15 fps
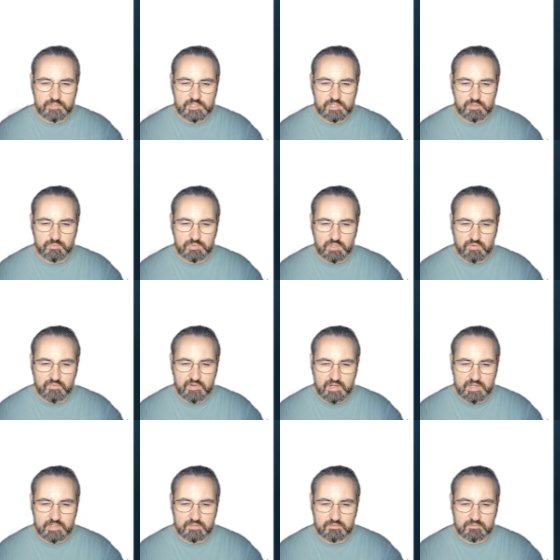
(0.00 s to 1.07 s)
nutritional
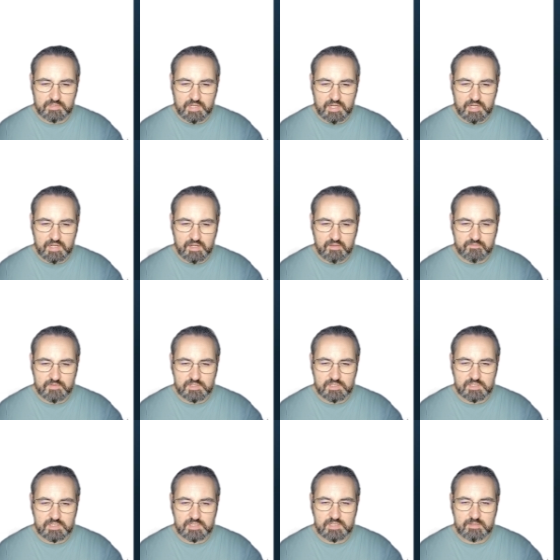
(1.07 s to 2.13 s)
profile, and
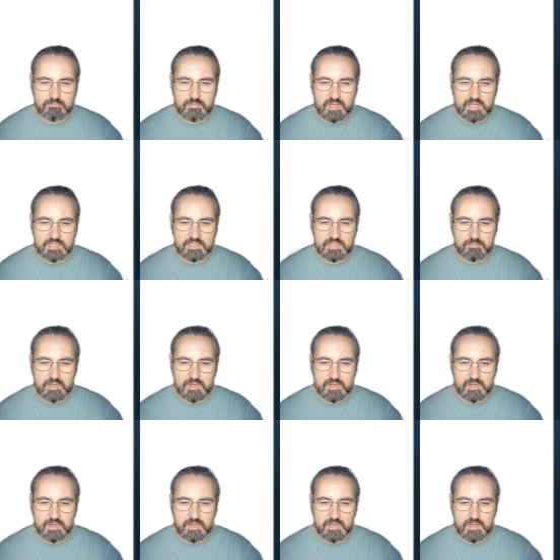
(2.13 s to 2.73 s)
this is an amazing,